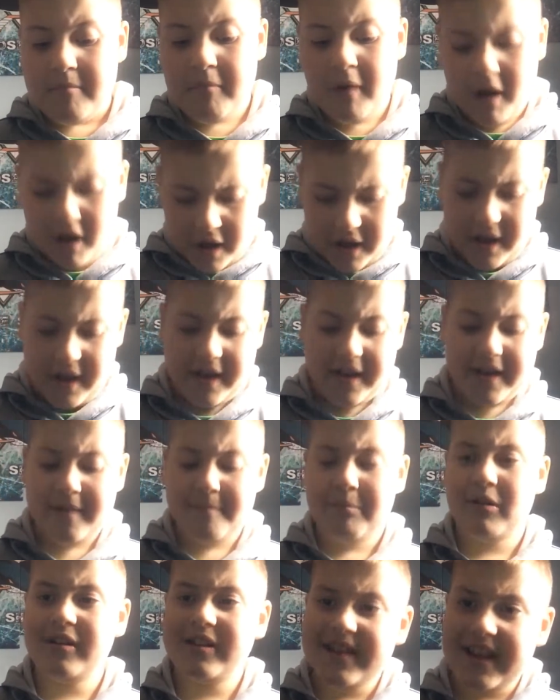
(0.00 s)
My
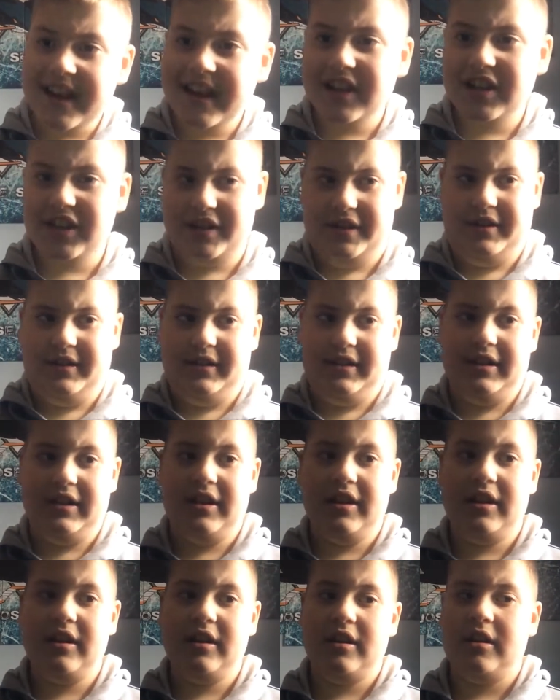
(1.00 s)
predictions